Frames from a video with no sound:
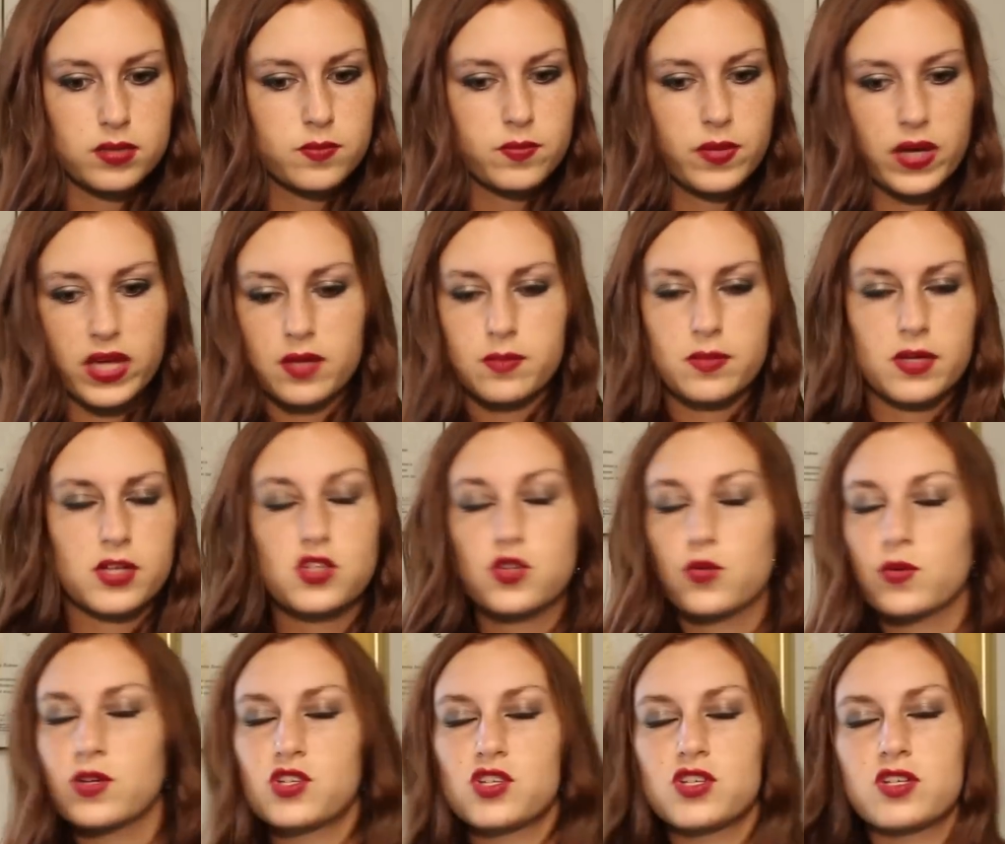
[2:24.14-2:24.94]
paid my
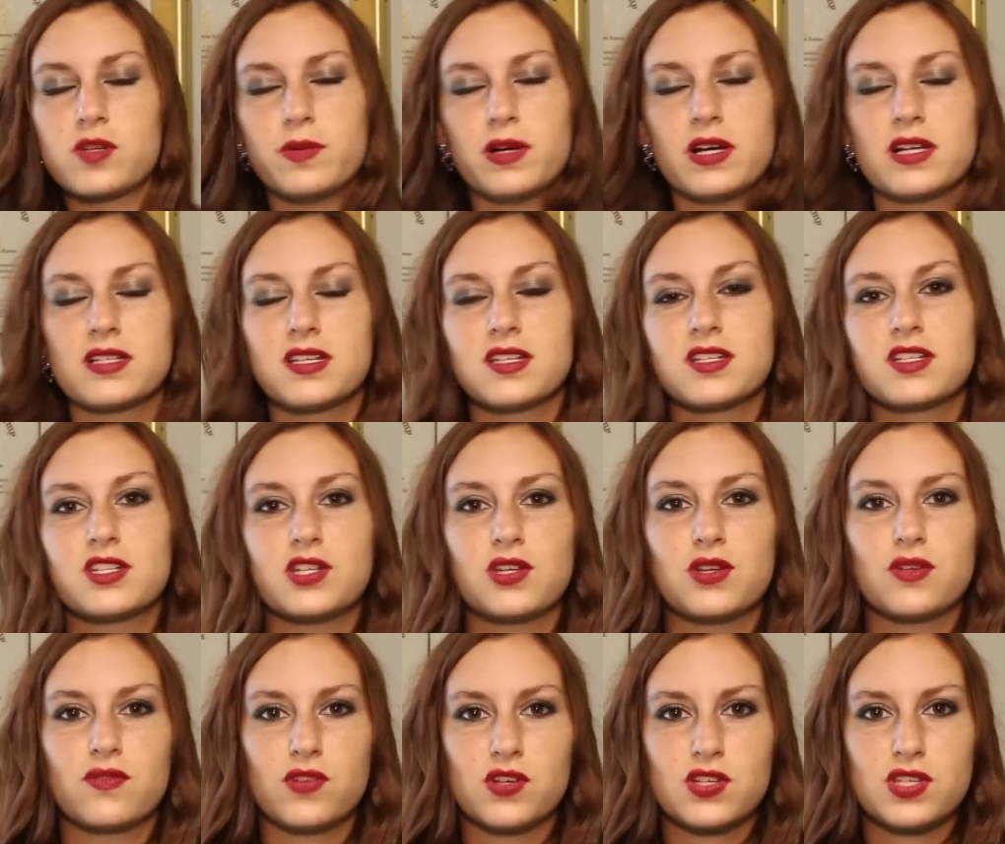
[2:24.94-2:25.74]
tuition deposit
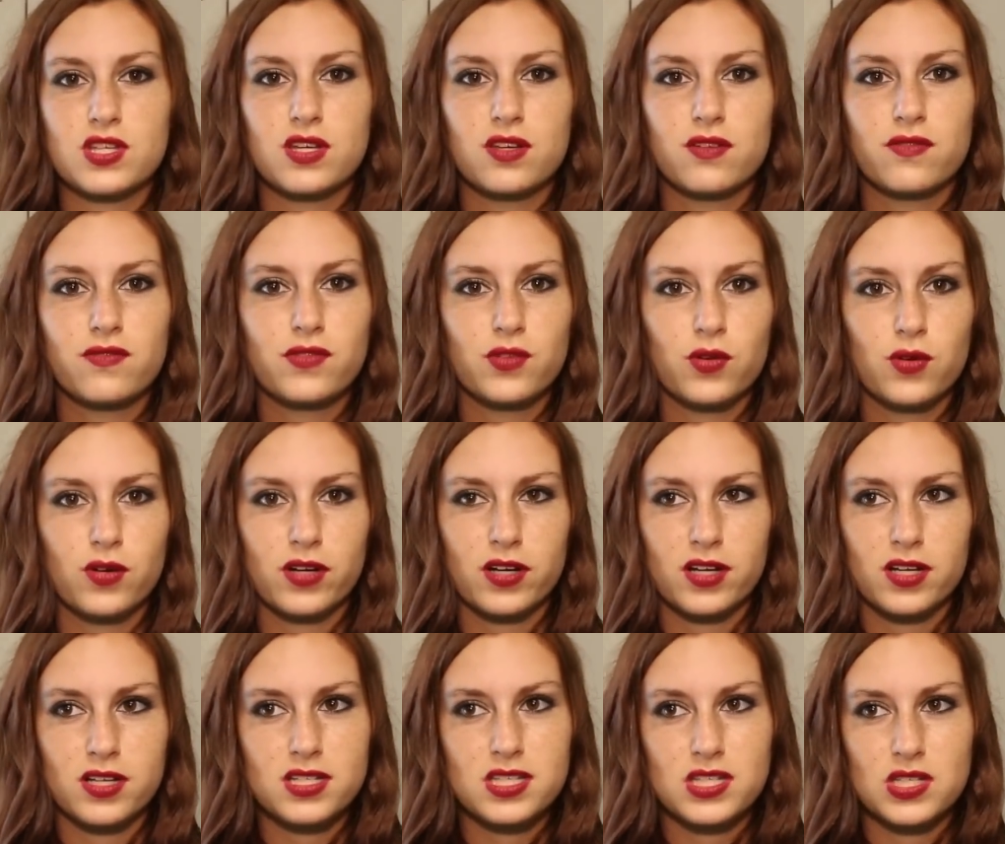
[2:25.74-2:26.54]
to University of
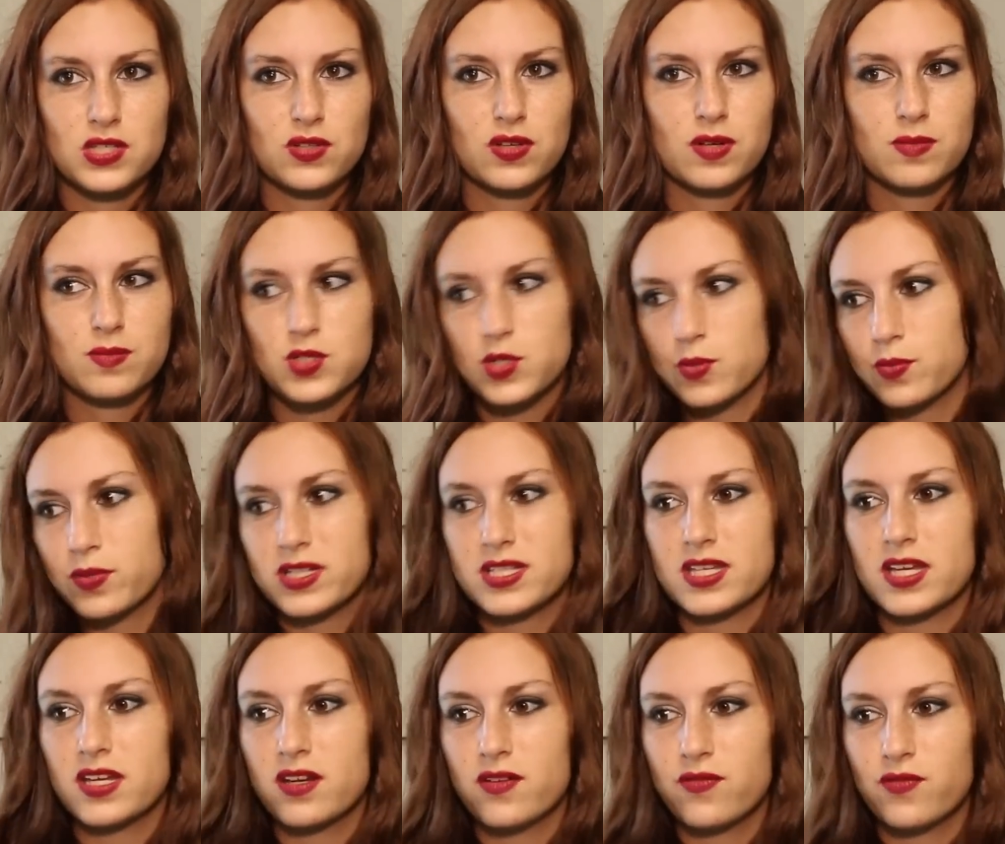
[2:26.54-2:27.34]
Florida, so I'm super
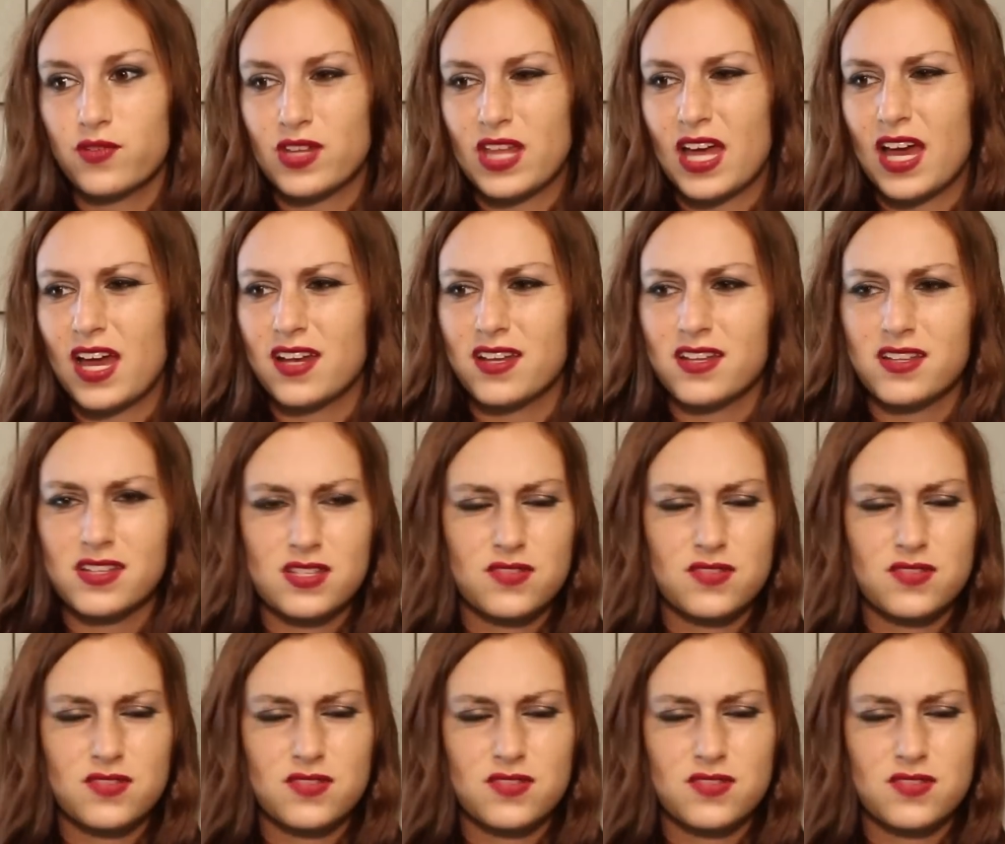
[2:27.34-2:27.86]
excited for that.